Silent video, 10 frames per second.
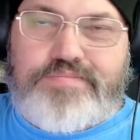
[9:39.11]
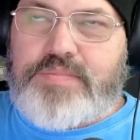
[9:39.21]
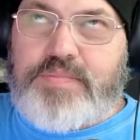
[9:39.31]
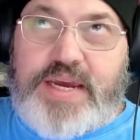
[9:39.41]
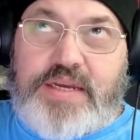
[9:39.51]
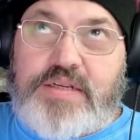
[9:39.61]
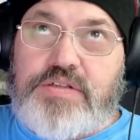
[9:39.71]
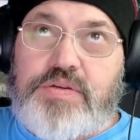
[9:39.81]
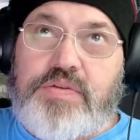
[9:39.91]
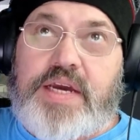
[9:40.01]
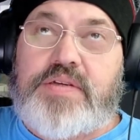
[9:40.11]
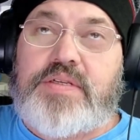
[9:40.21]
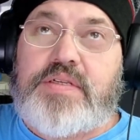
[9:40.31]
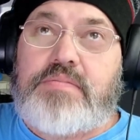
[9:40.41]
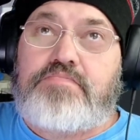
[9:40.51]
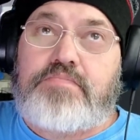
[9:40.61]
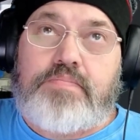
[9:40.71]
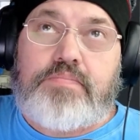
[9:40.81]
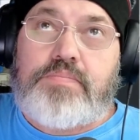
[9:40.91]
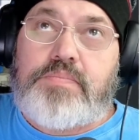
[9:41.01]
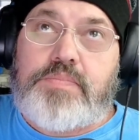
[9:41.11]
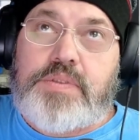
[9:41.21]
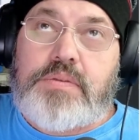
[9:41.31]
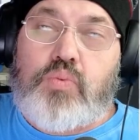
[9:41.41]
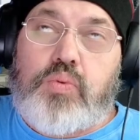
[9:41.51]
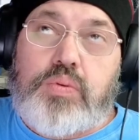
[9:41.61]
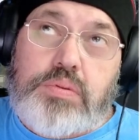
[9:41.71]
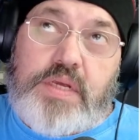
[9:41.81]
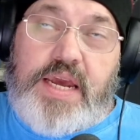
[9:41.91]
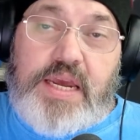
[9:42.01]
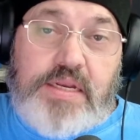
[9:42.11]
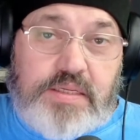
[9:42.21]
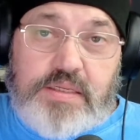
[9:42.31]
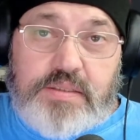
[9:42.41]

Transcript: back in 2008,